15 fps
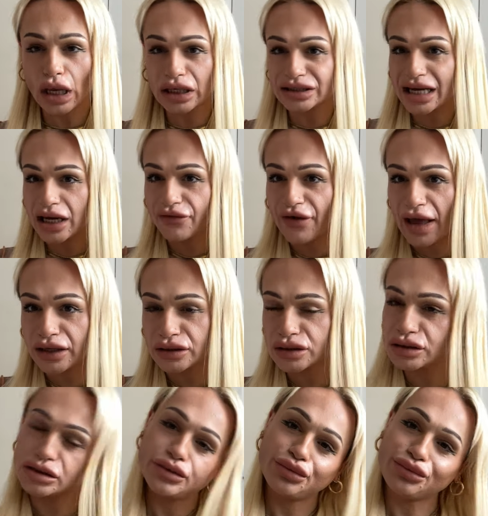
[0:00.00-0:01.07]
Hashtag
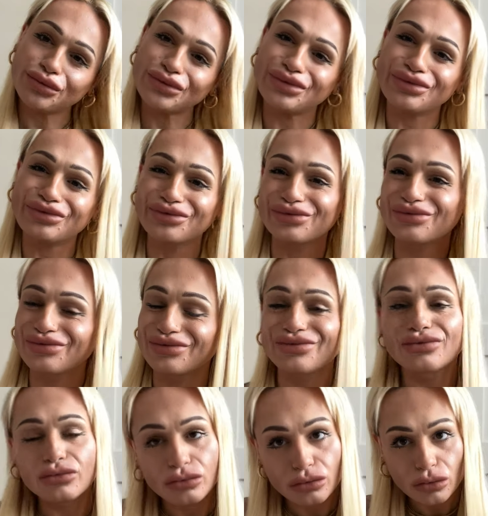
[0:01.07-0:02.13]
thanks.
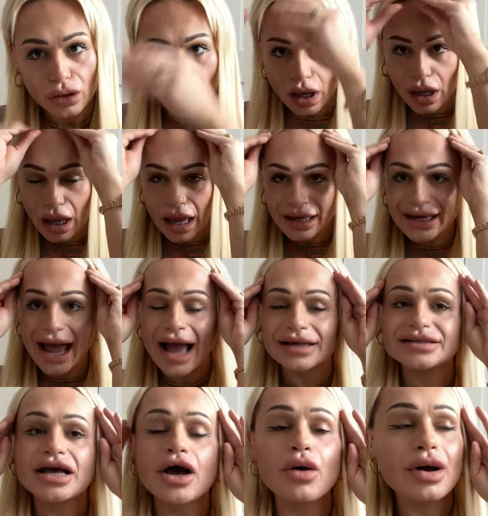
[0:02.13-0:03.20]
yeah,
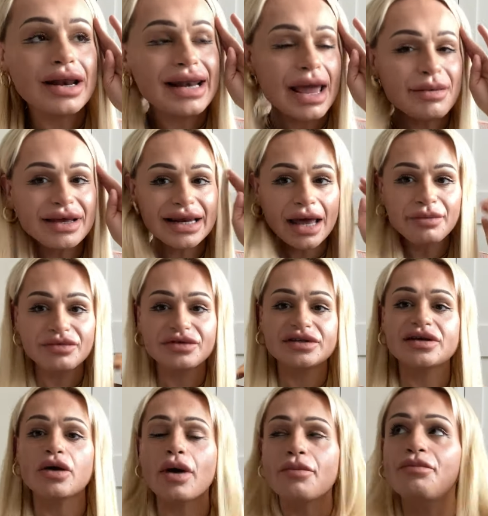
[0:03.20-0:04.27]
so let me, let me,
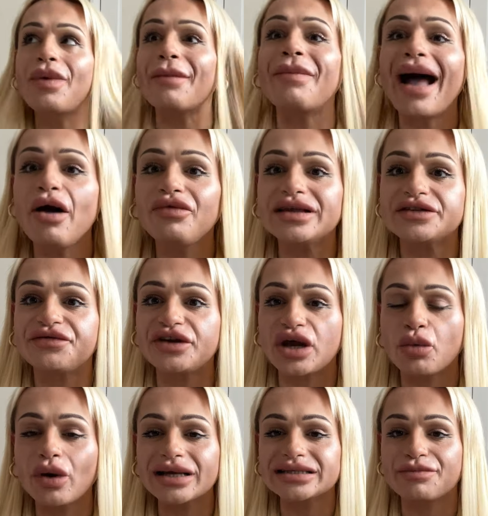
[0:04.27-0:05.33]
so about this video,
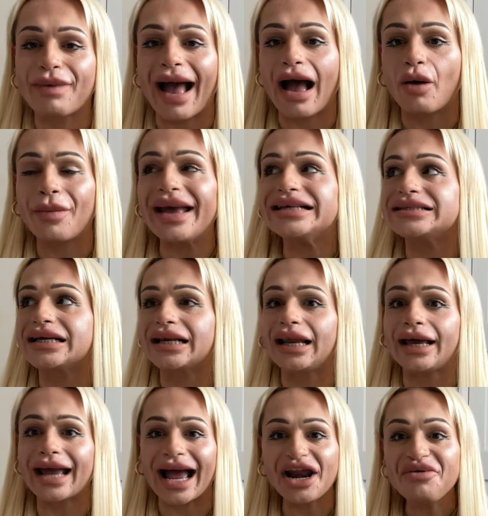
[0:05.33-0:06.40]
what it's about,
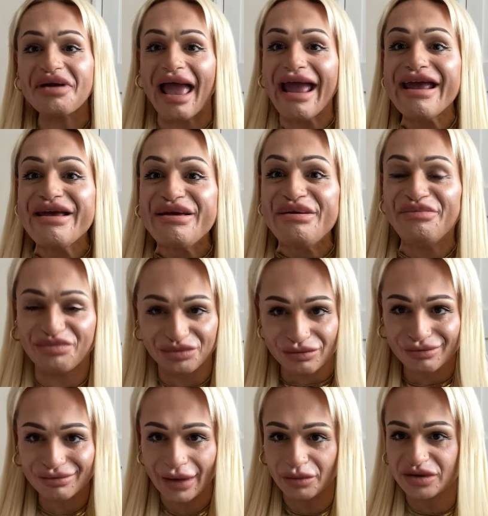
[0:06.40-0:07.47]
basically, I don't know.
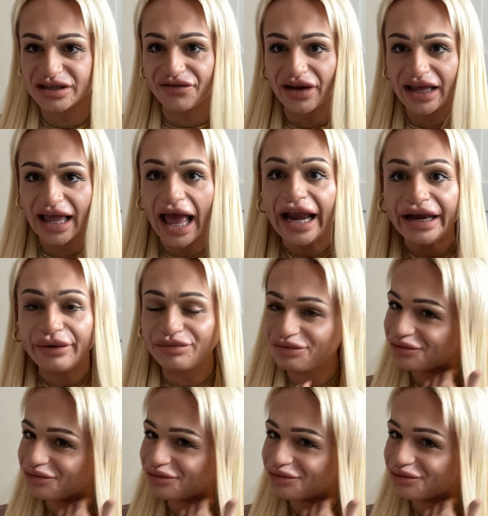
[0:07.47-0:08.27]
I'm just a fucking cunt.